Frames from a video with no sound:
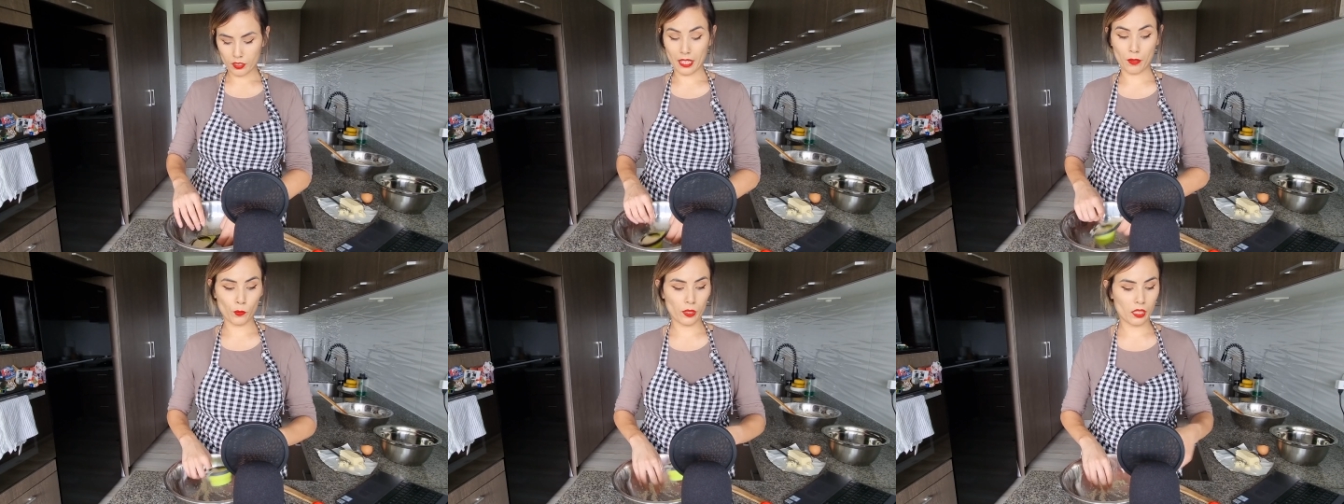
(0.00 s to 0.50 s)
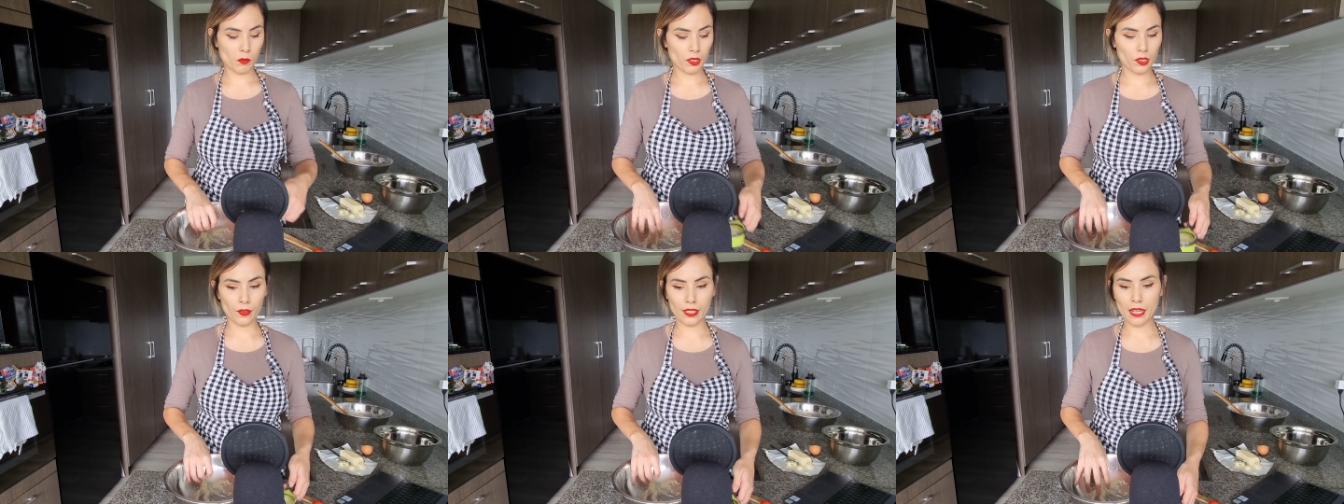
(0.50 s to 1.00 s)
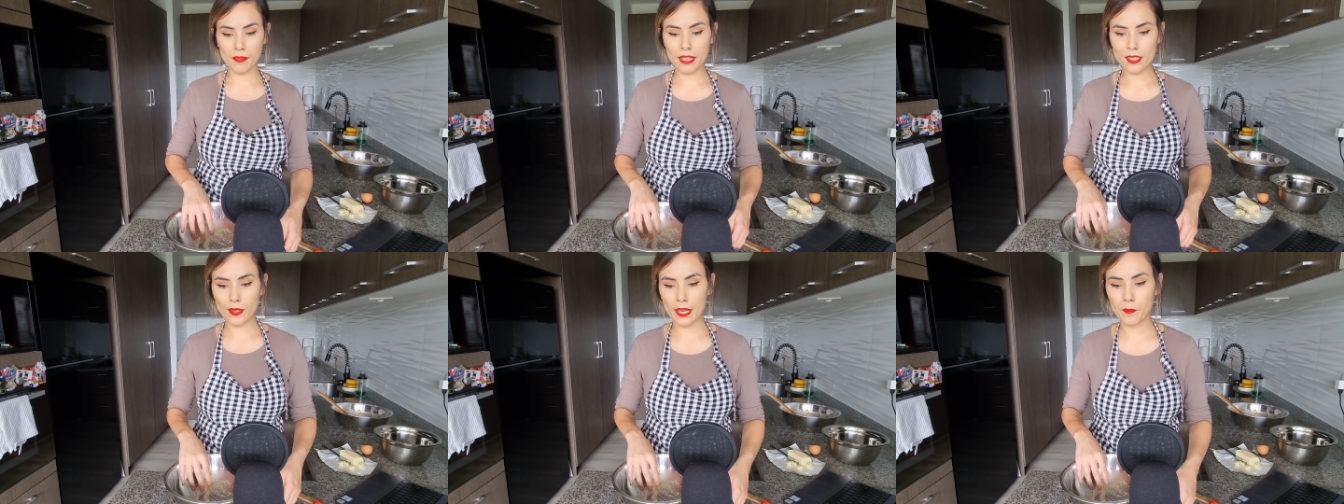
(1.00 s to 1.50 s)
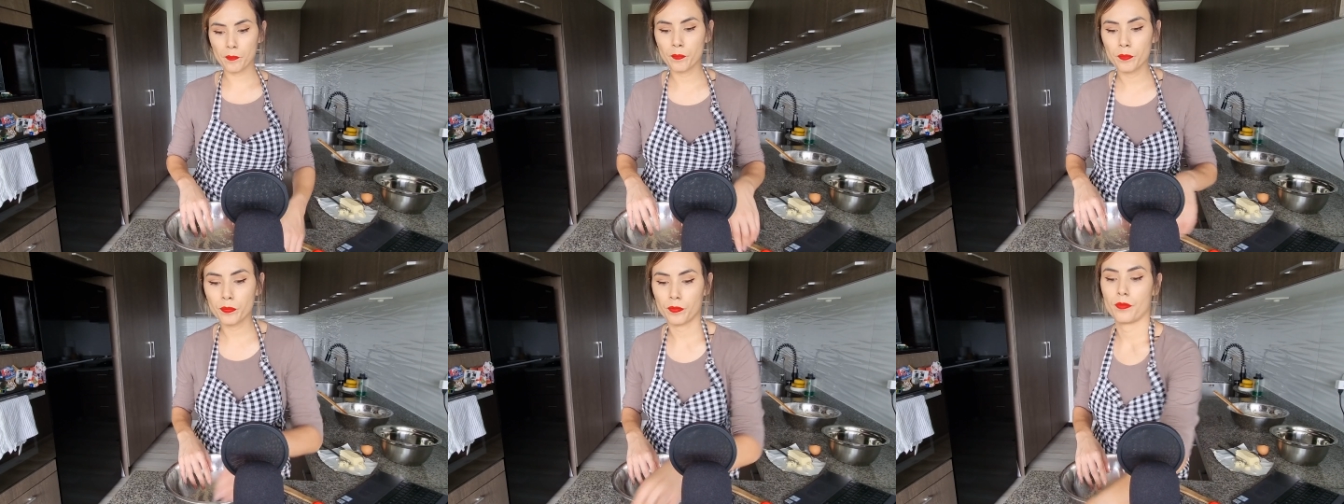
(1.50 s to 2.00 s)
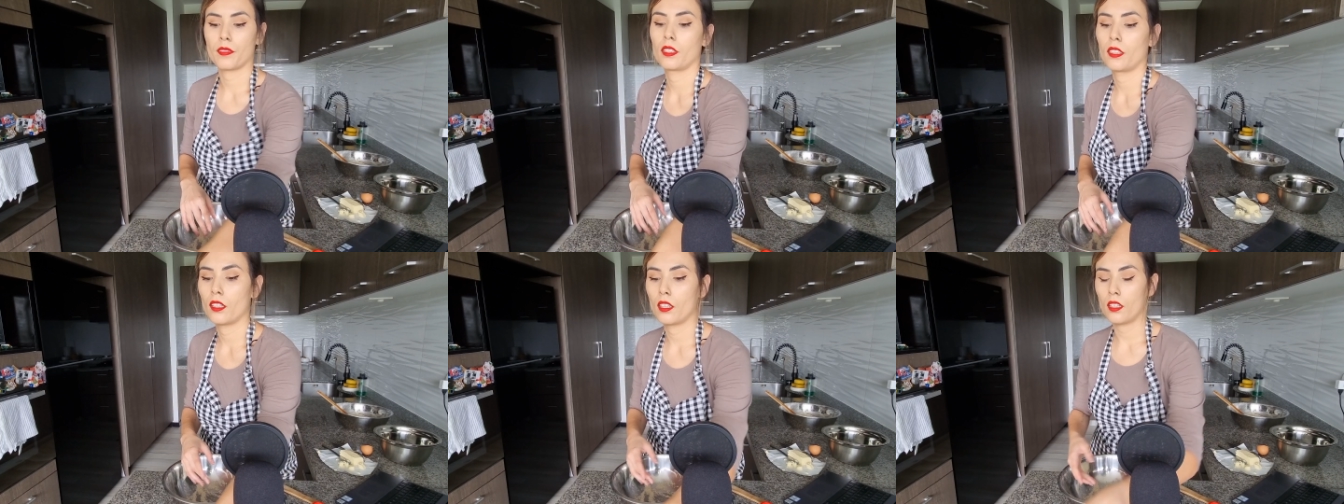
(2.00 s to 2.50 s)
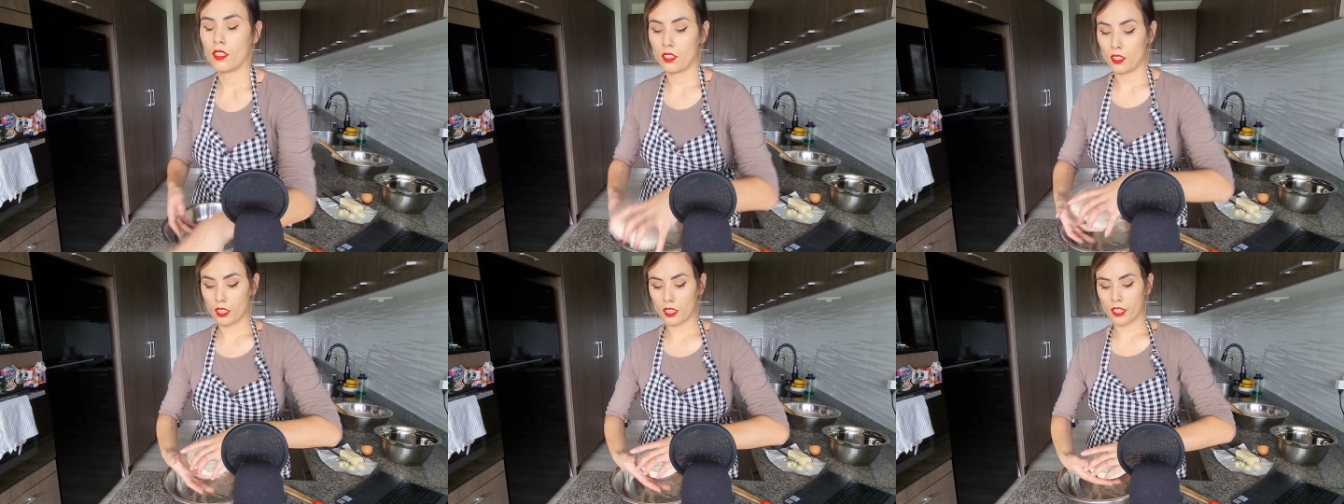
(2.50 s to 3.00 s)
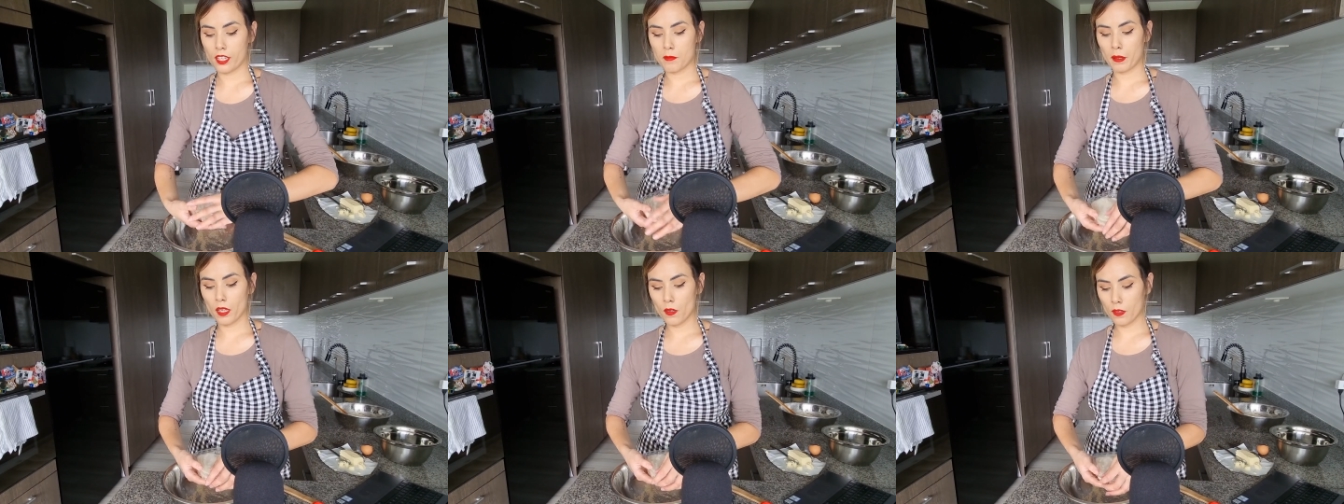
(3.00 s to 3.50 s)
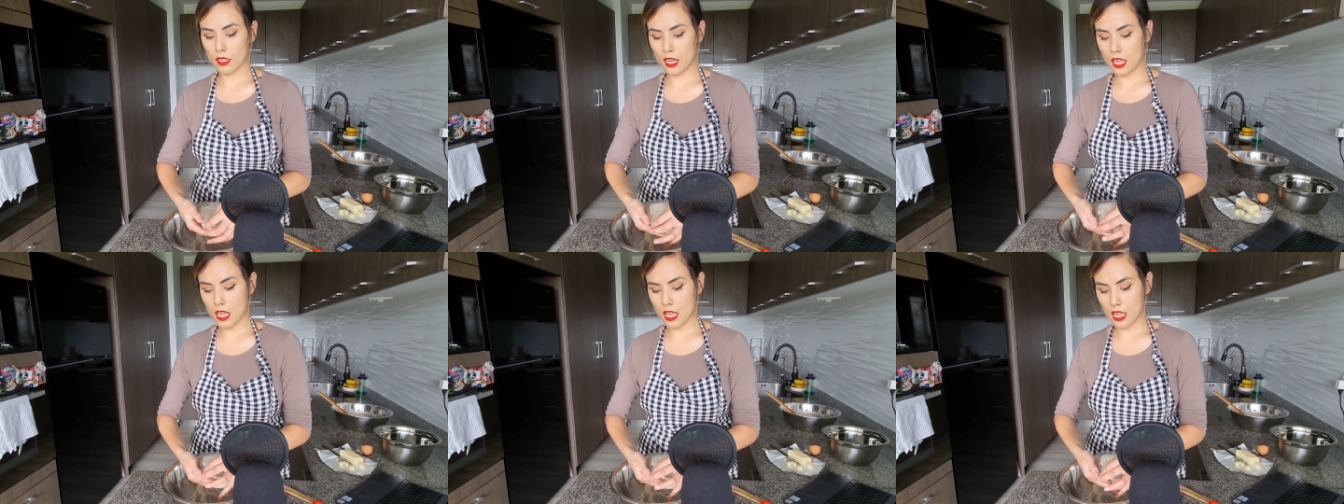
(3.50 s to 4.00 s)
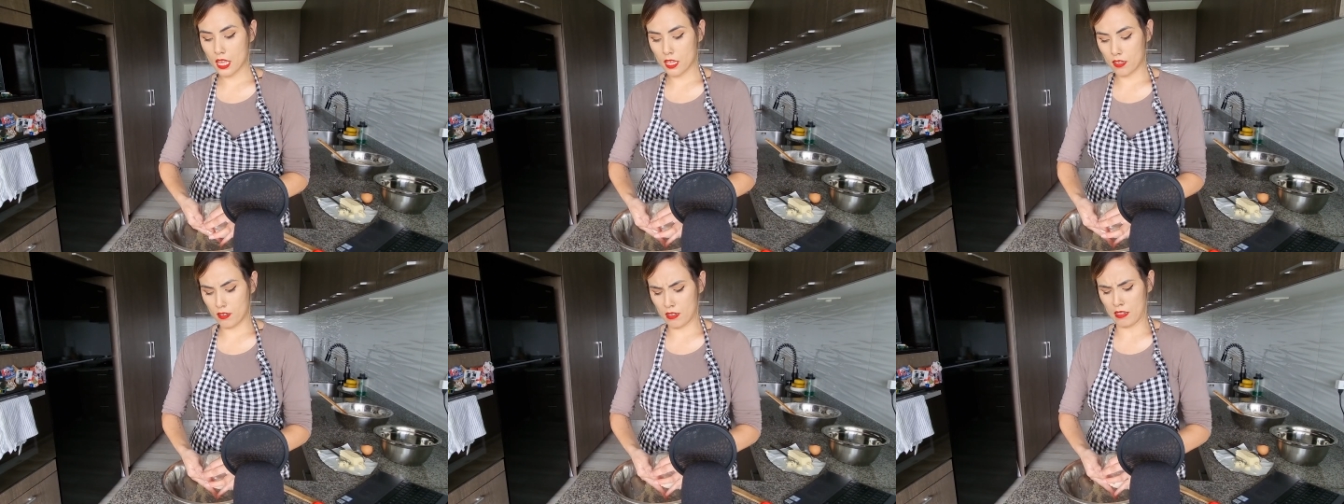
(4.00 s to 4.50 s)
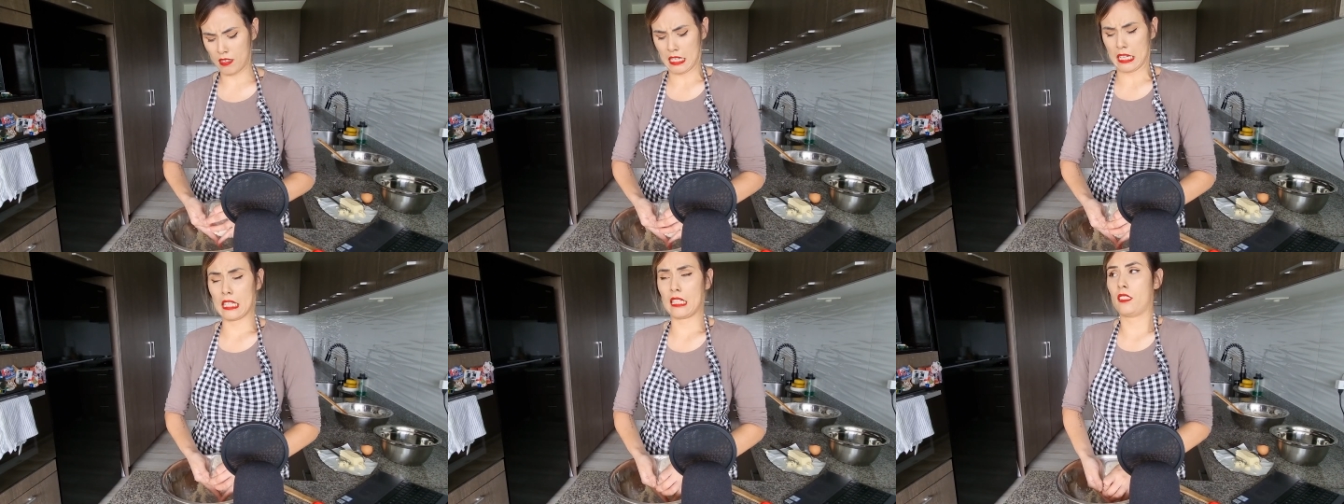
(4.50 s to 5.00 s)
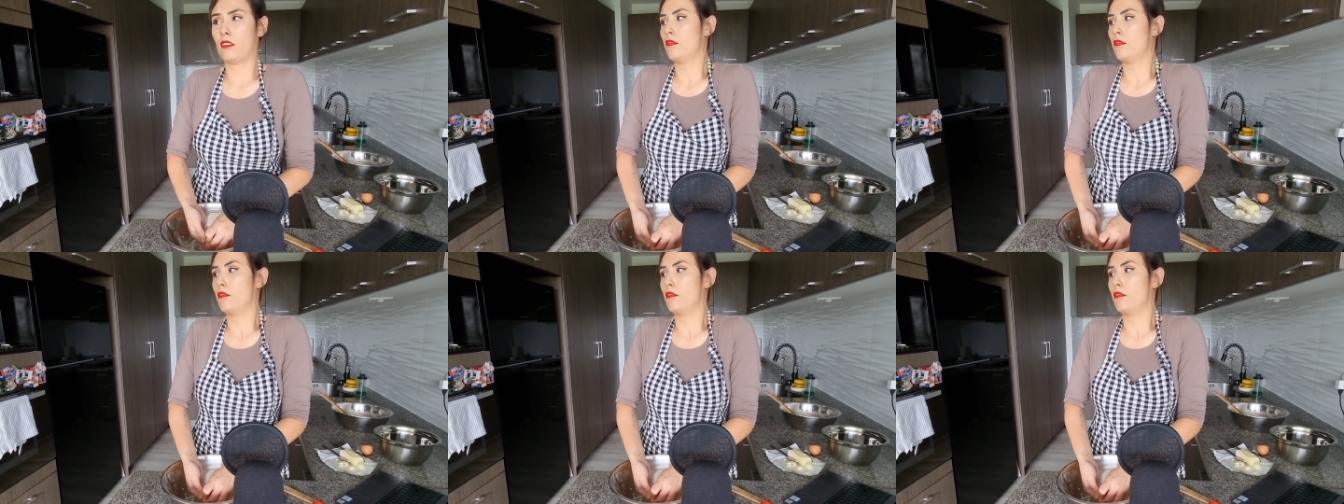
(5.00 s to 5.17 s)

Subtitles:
Yep, we need more coconut, that's okay. Here's my coconut. Ugh.